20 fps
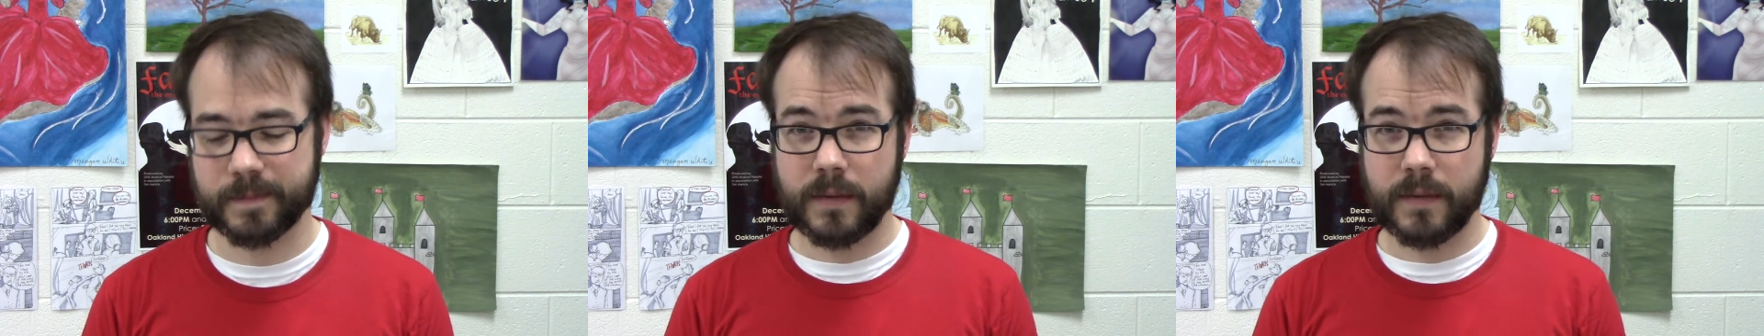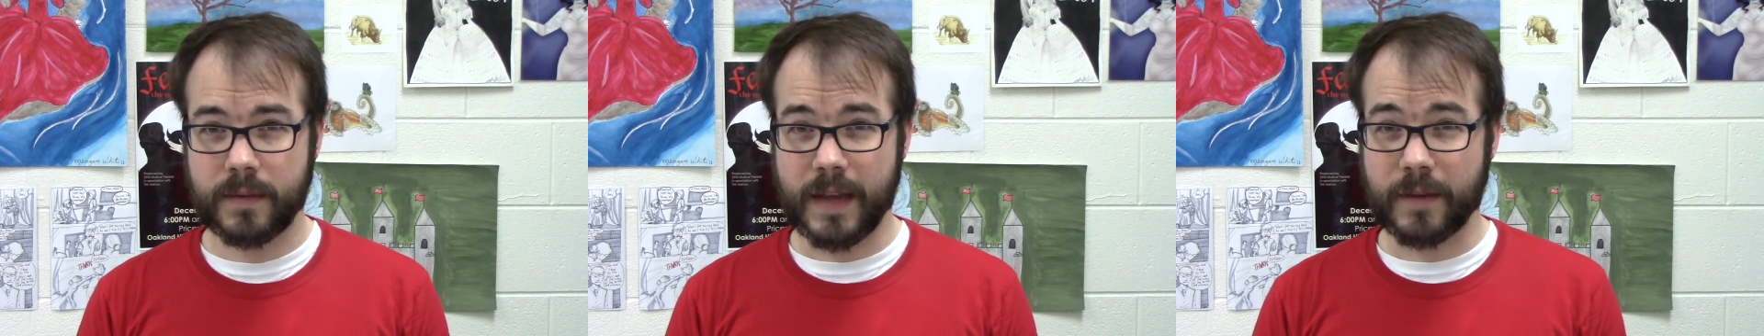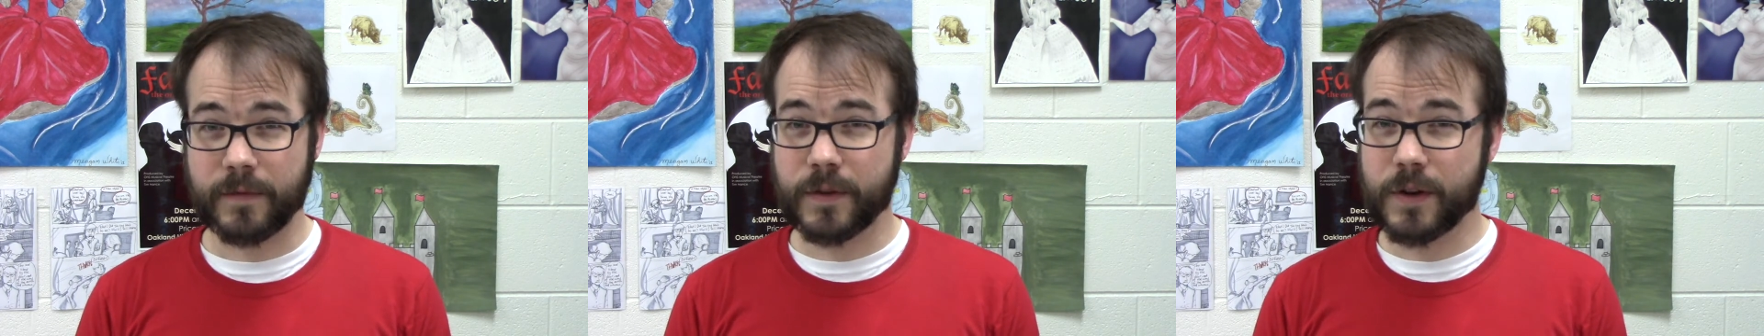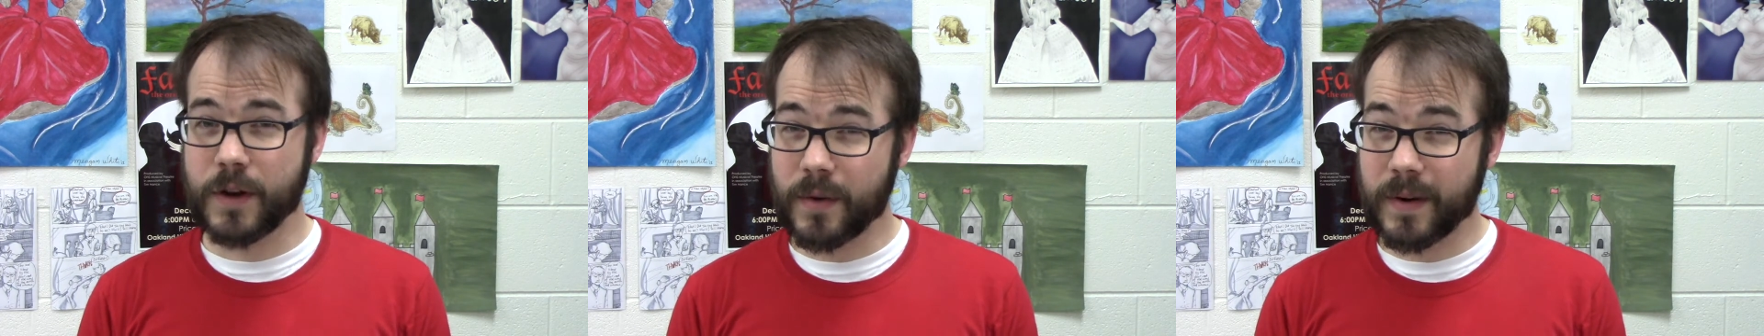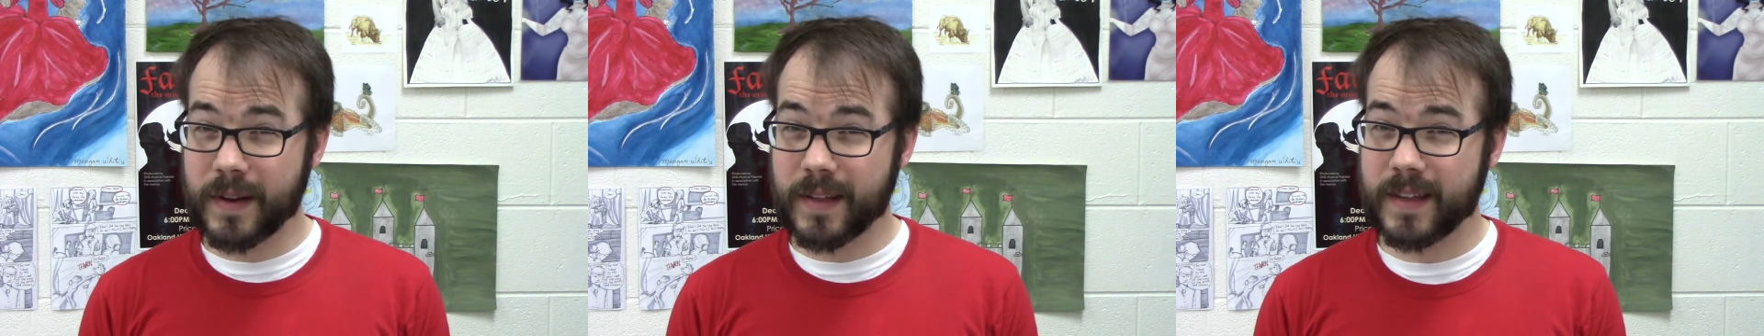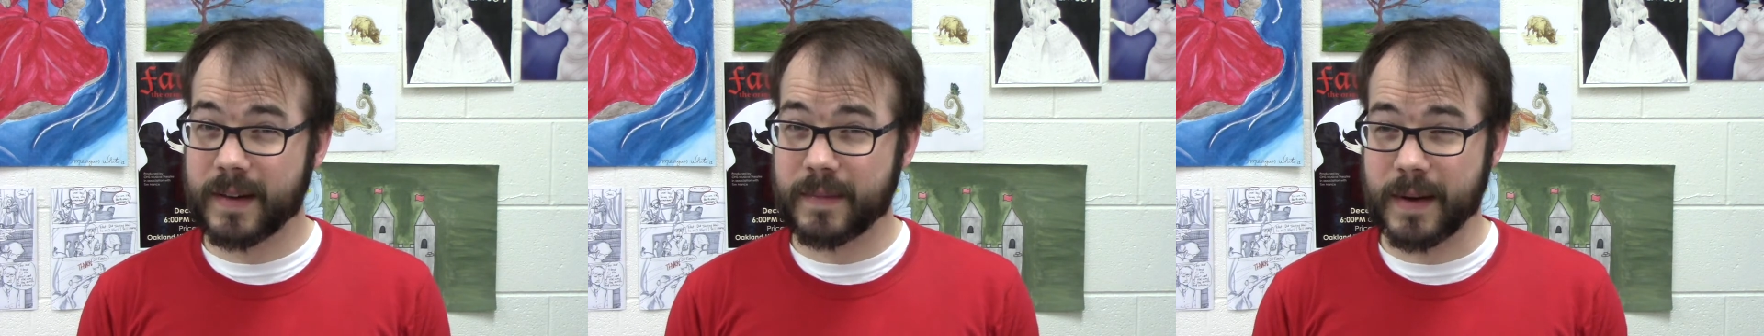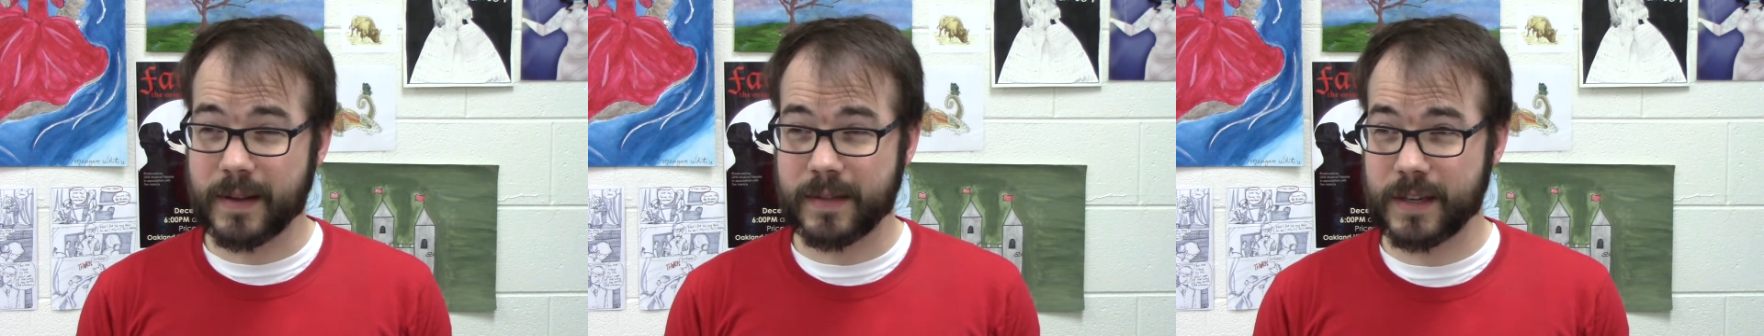Now, if you know anything
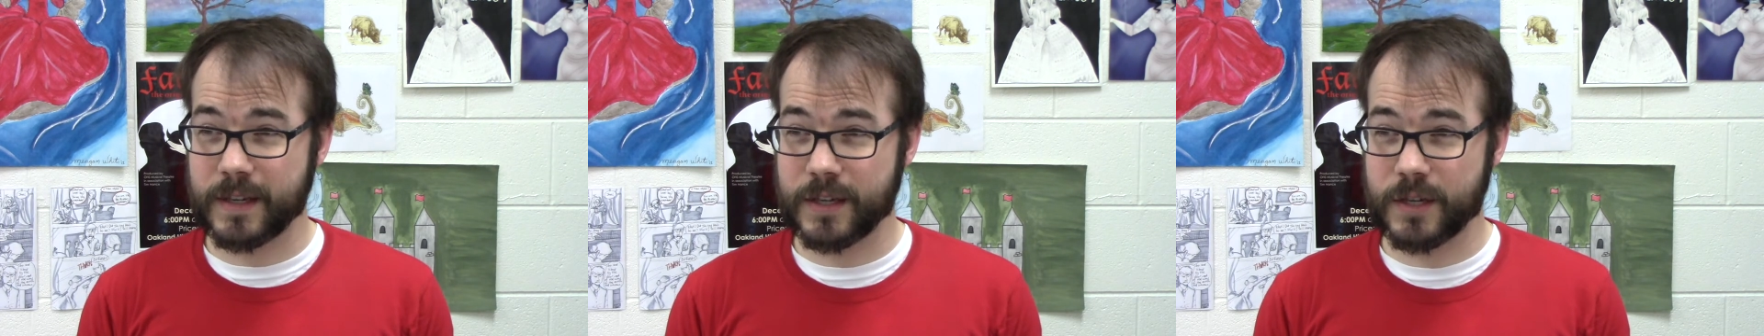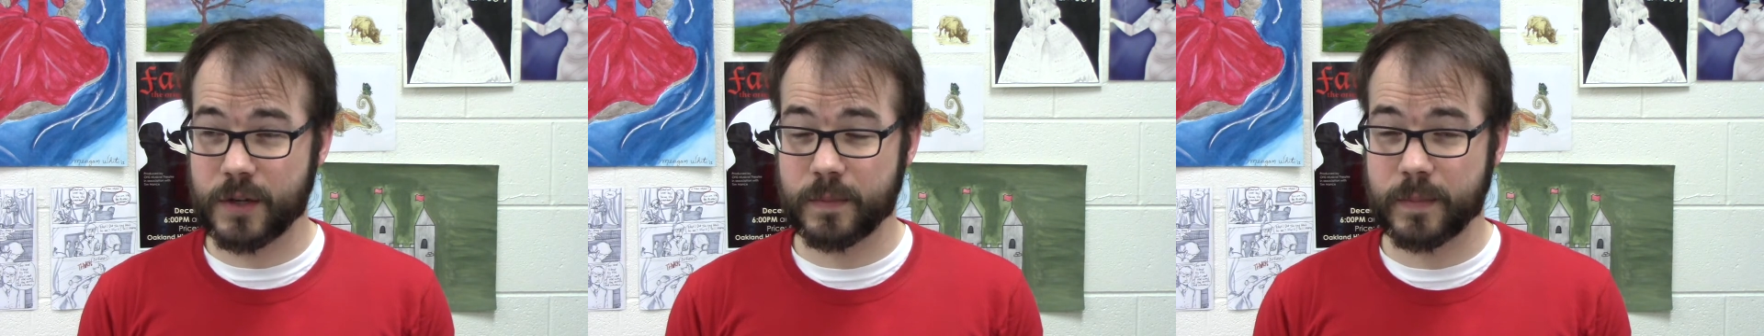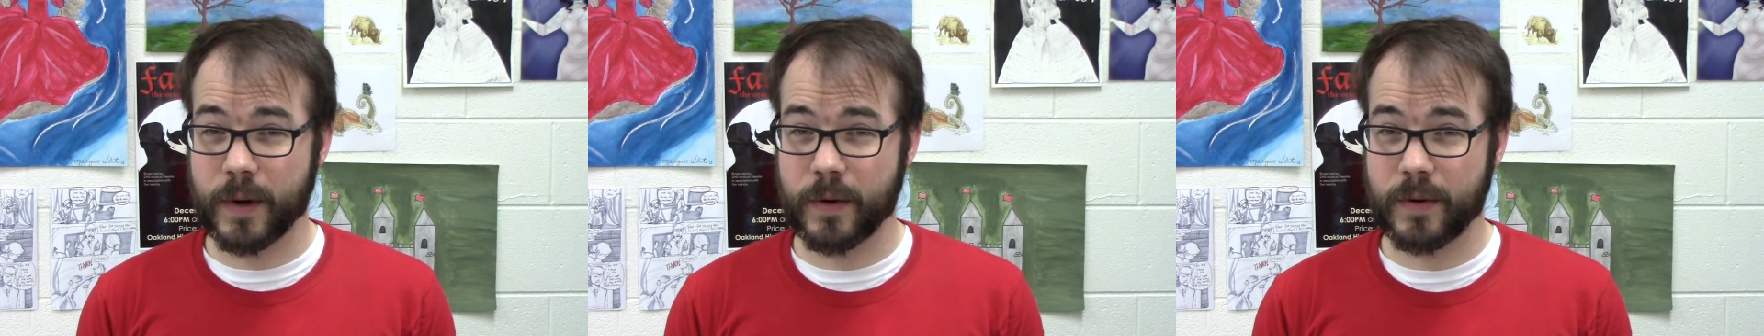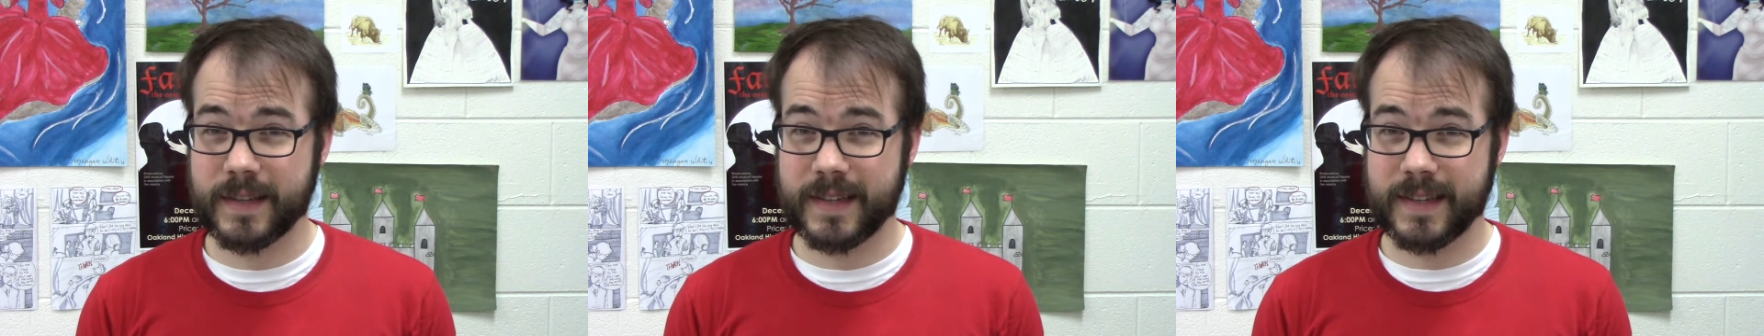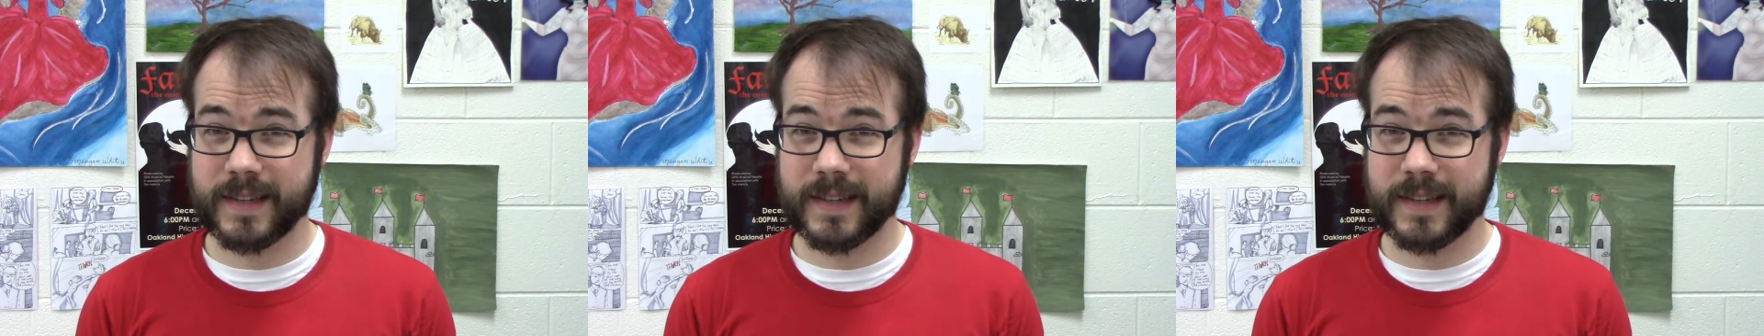about these two poets,